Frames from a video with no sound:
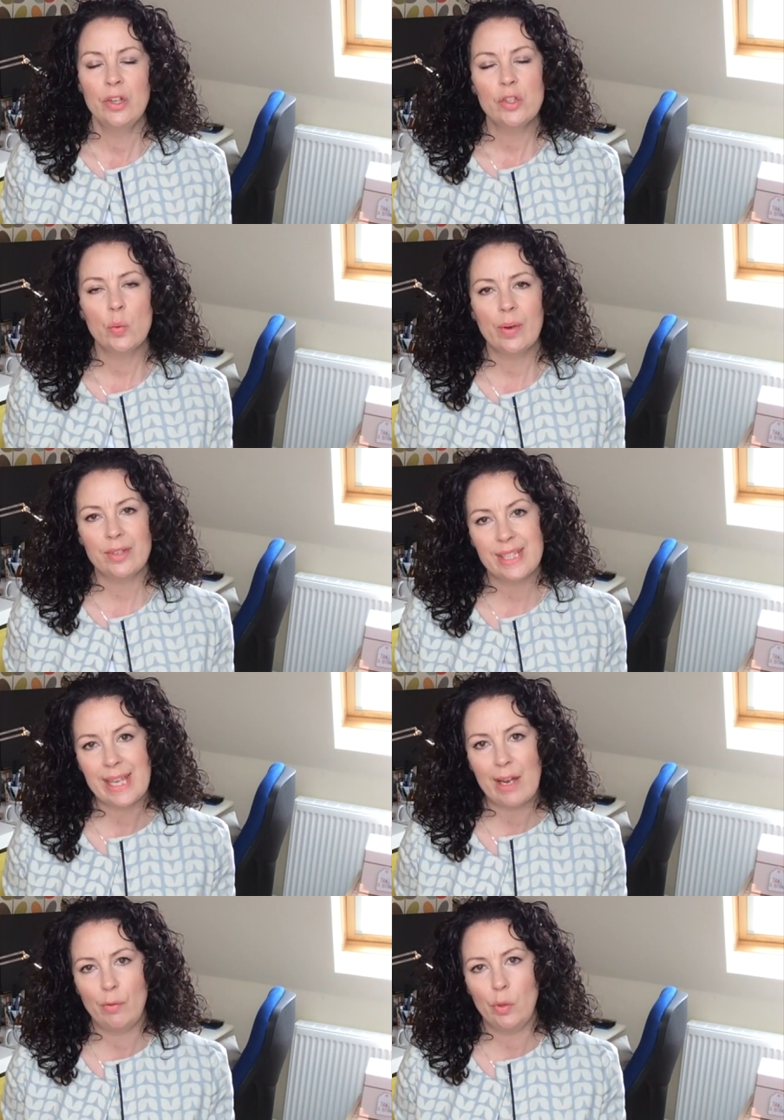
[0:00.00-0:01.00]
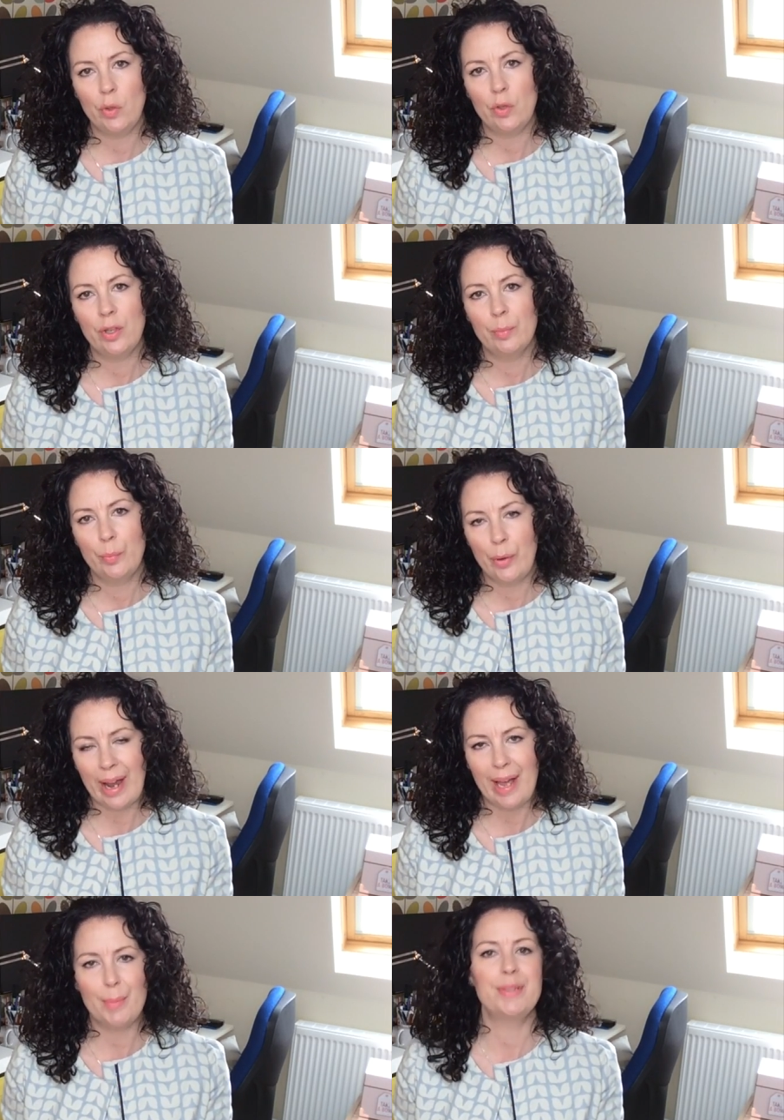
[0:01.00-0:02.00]
So once they're all
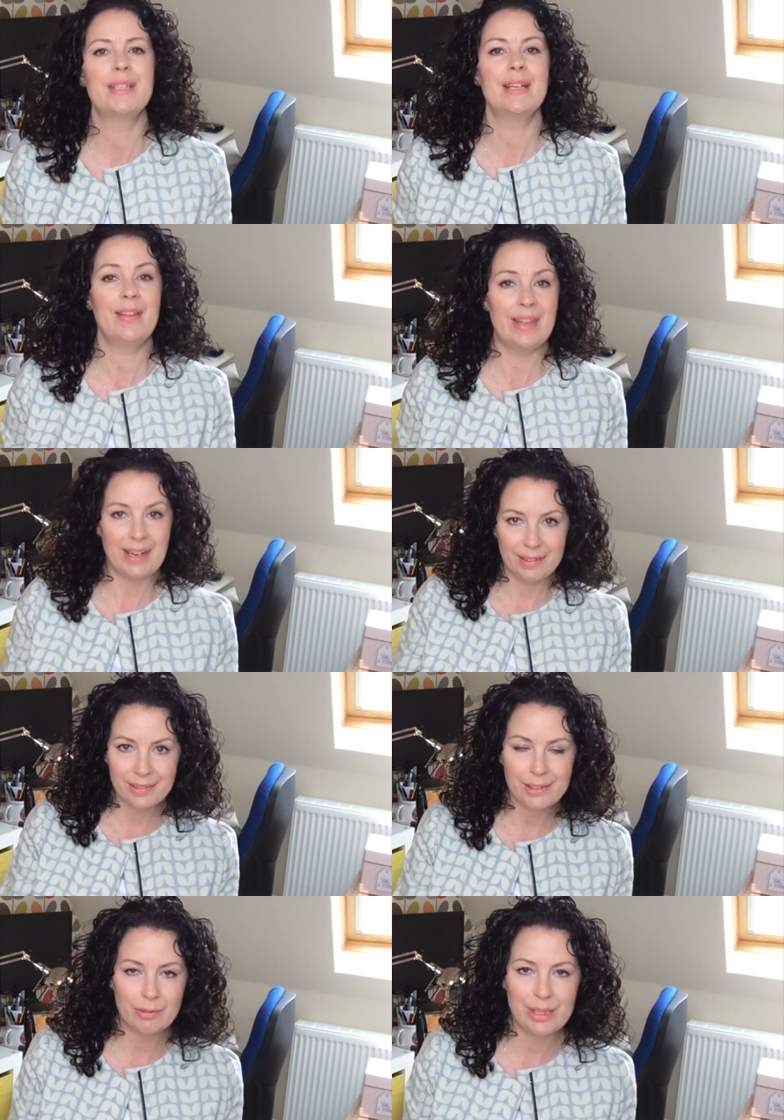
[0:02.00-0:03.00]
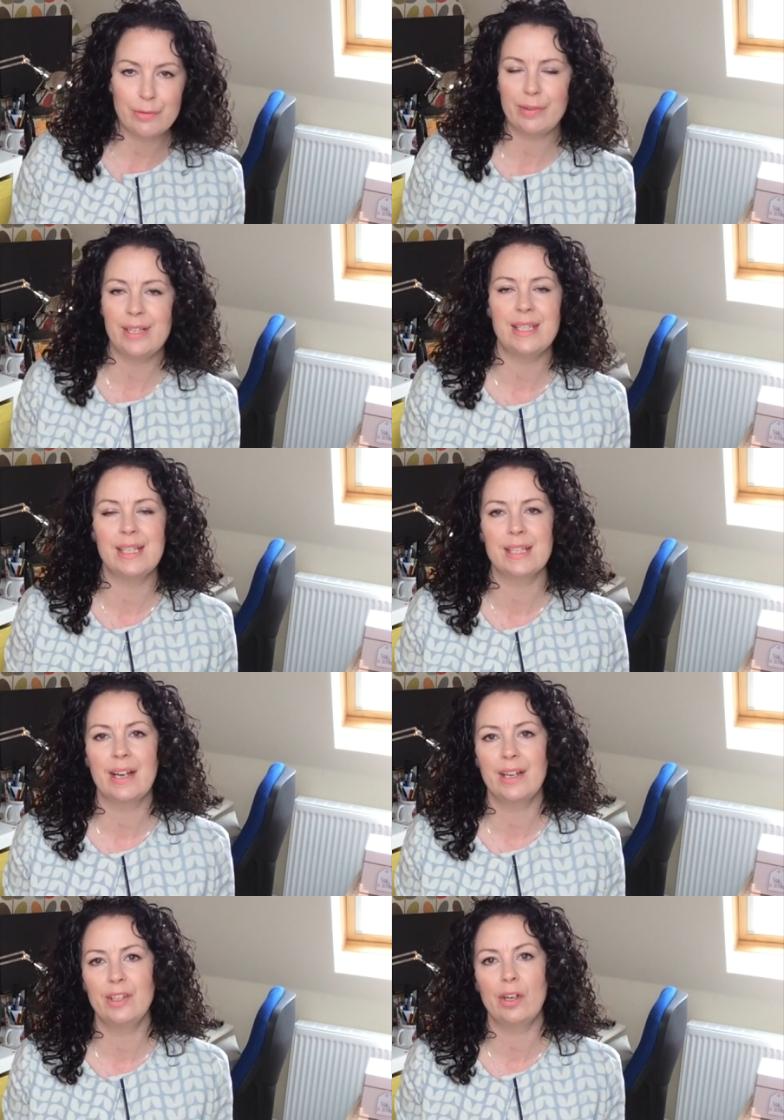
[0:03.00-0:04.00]
prepped and then your interfacing's
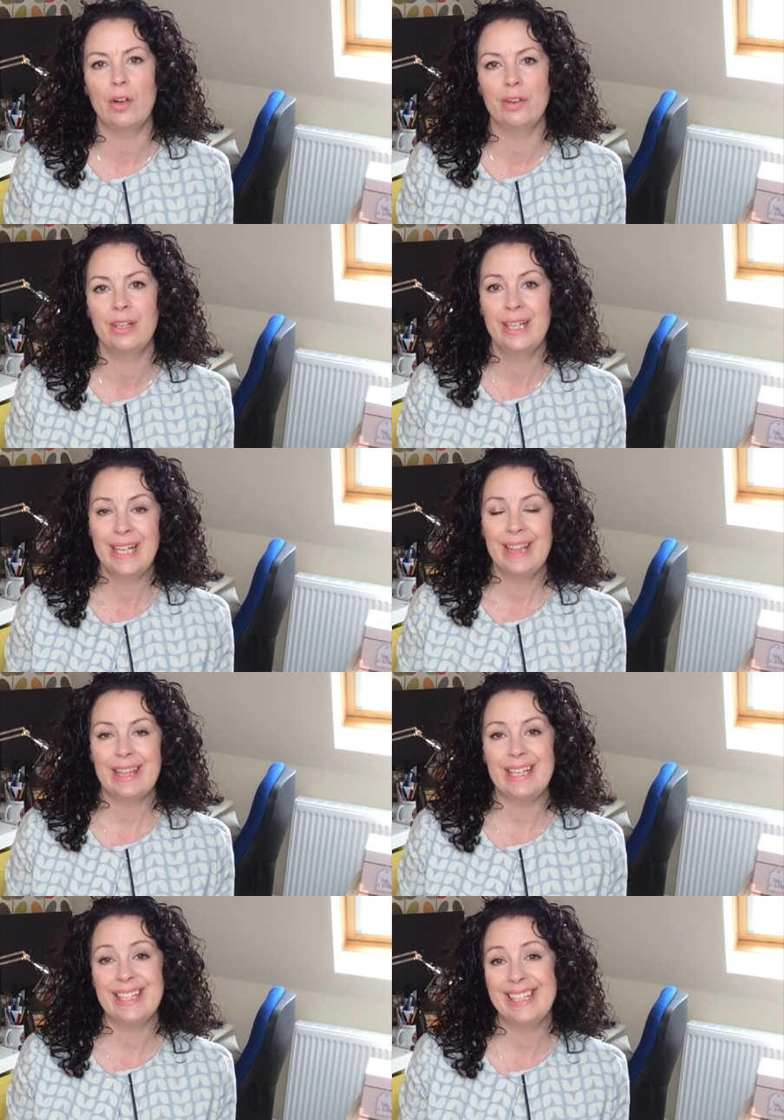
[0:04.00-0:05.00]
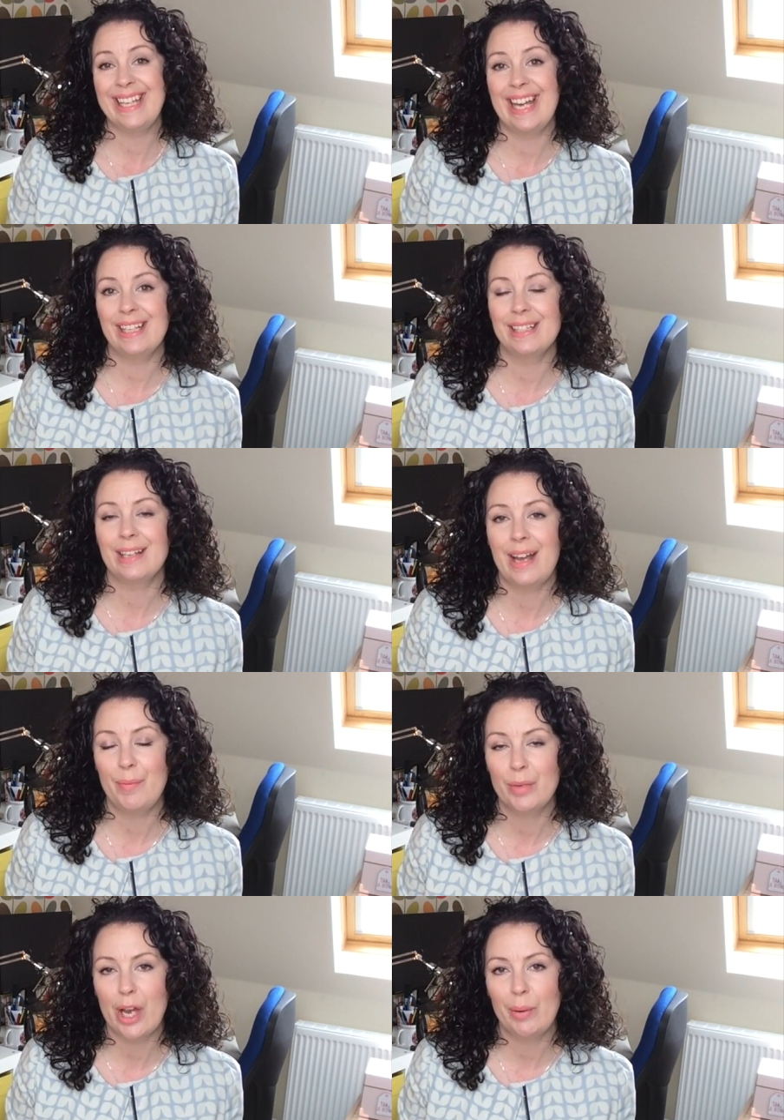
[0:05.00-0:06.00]
ironed on, then you can get
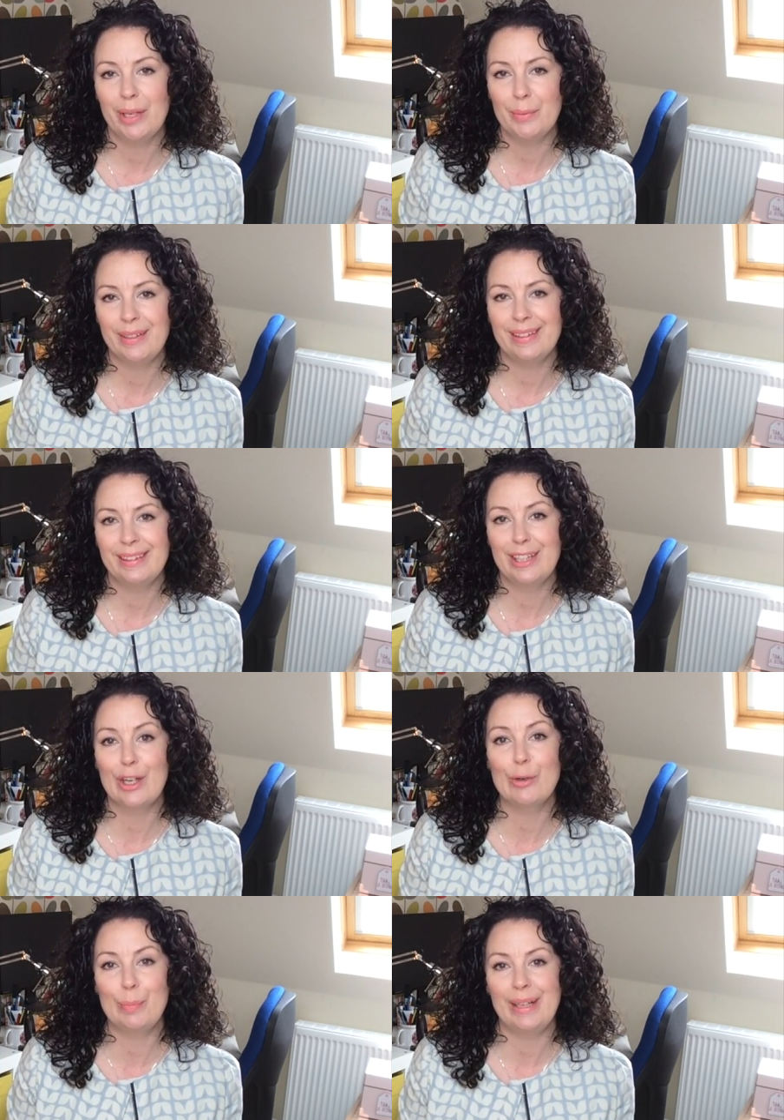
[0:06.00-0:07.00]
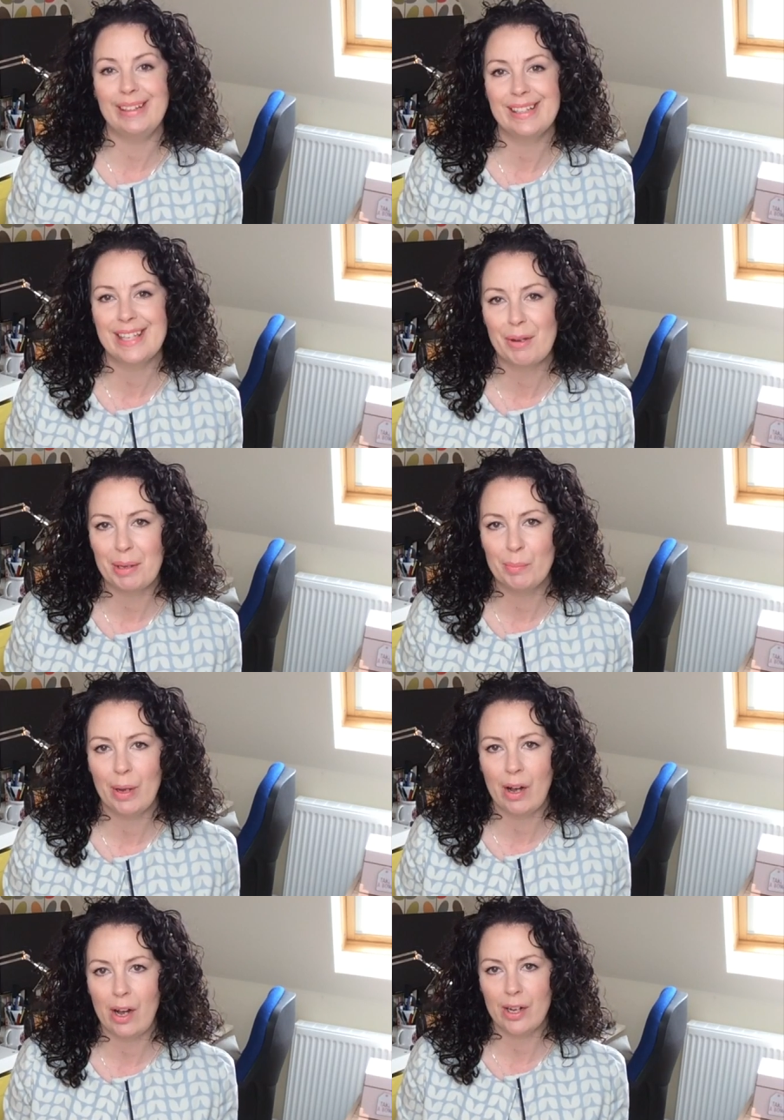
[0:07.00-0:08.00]
going with the good bit, the sewing
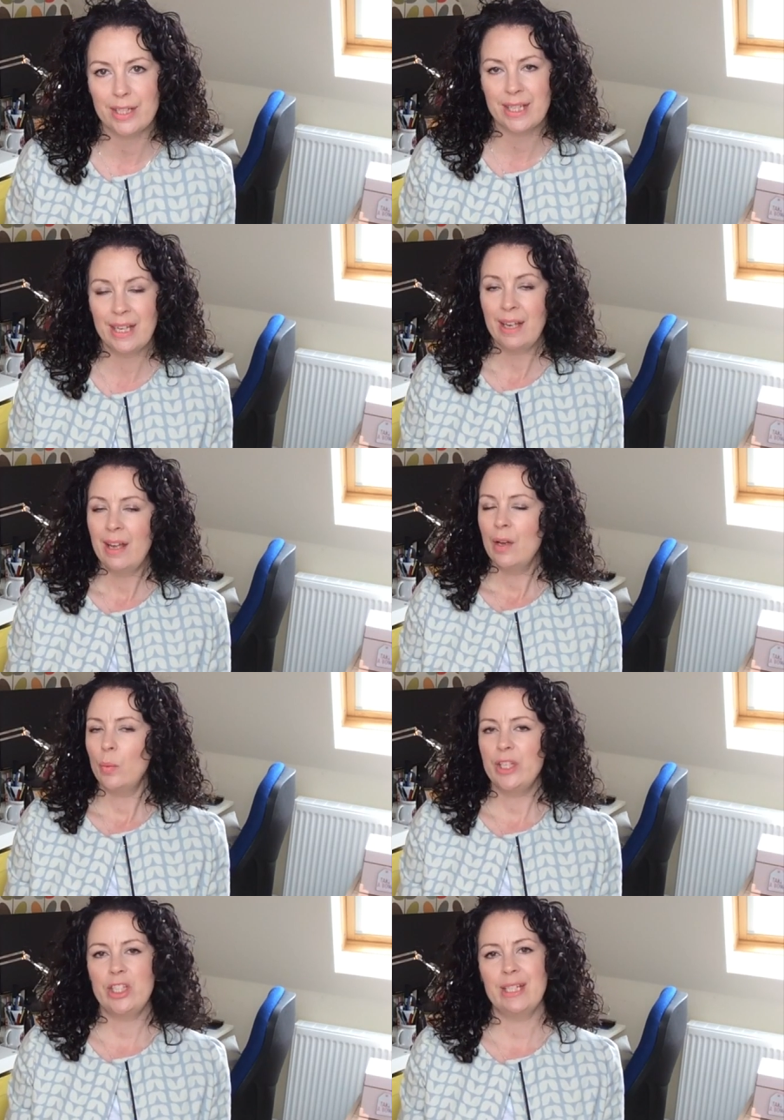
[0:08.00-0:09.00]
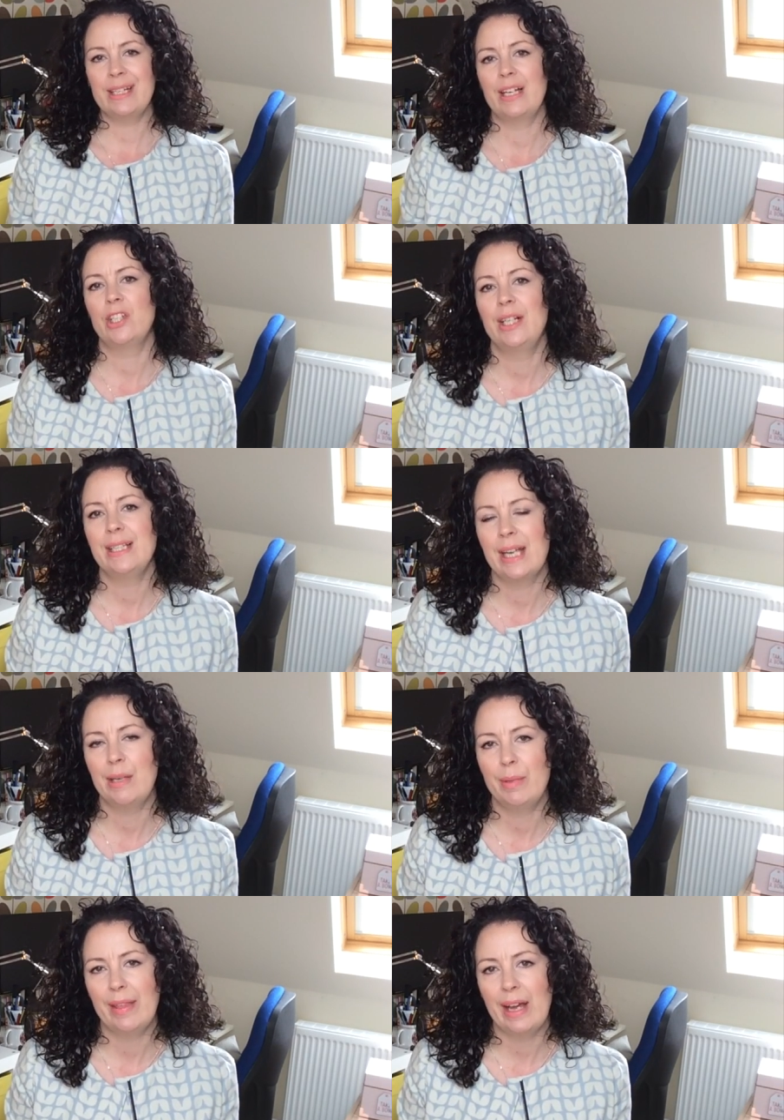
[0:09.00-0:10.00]
part, which didn't actually
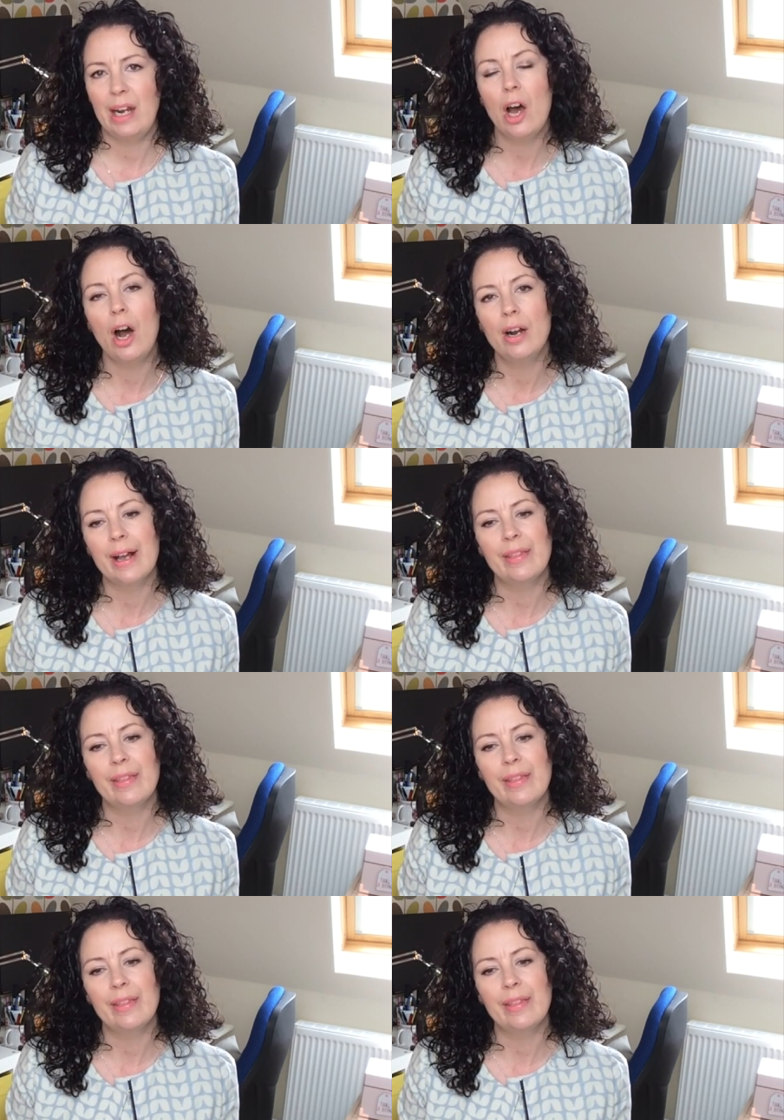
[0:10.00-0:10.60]
take me that long.